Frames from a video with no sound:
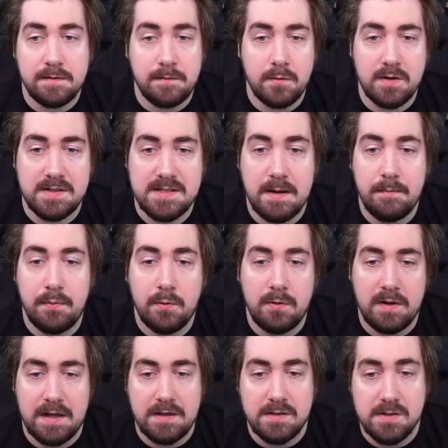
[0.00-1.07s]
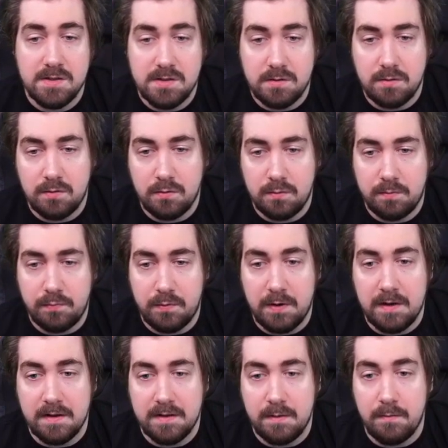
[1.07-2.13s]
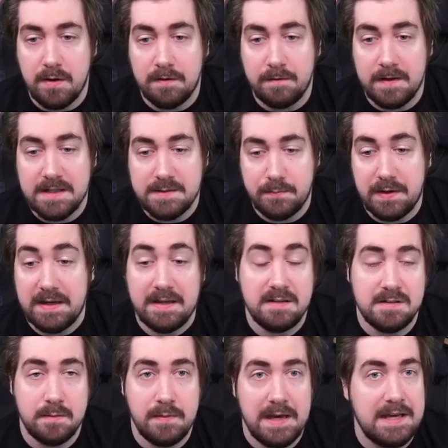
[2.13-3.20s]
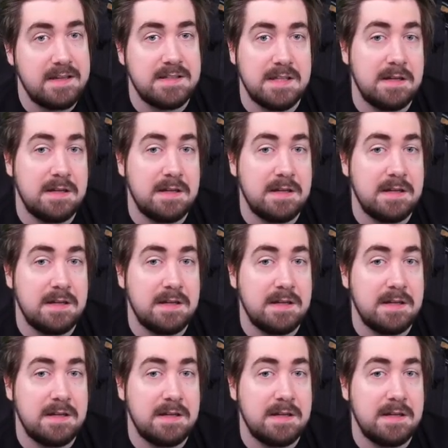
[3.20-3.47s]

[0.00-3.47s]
for example, and just do the mudflats breaking some eggs,